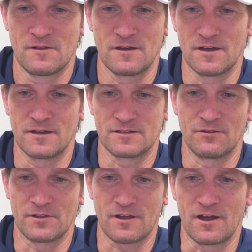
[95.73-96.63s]
Uh, you
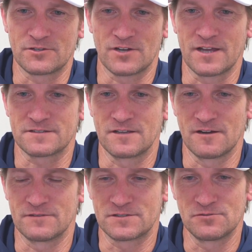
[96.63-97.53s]
know the contrast
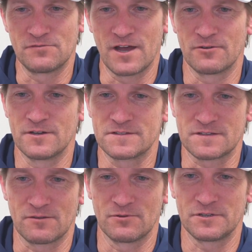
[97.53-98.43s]
there of the two veterans
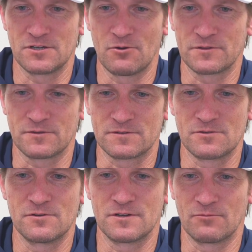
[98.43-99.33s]
that really know what they're
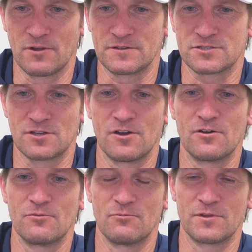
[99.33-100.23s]
doing and run the
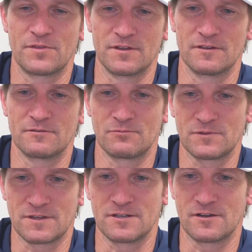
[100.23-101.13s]
show with the
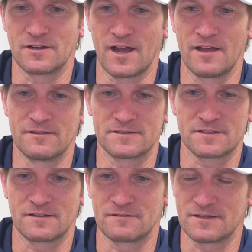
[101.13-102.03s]
with the young guy that's